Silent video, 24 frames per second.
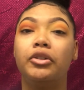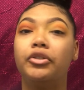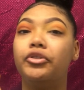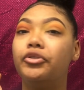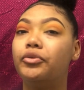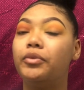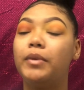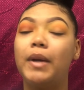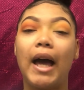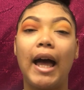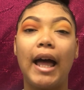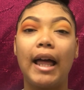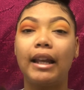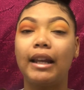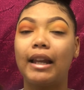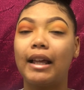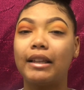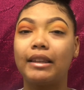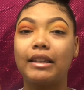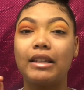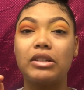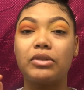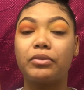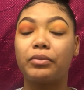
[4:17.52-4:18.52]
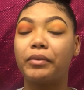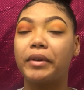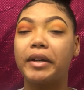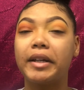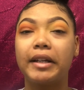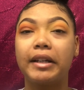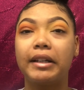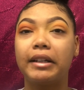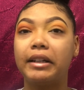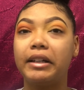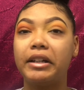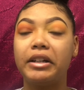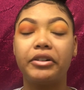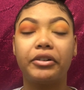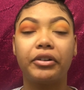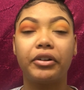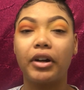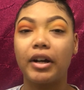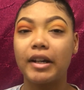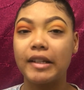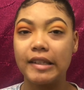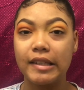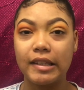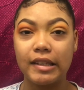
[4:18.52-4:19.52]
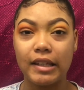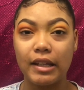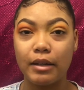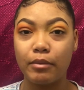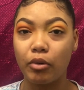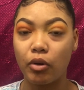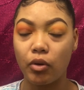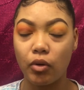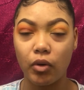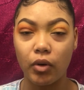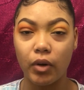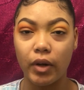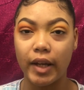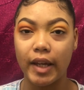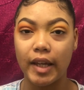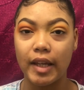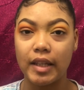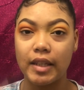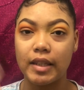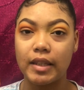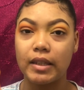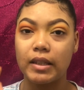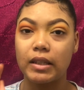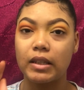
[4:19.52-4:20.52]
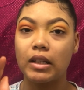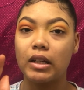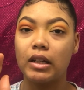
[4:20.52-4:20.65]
Do not let these wrinkly, crusty boys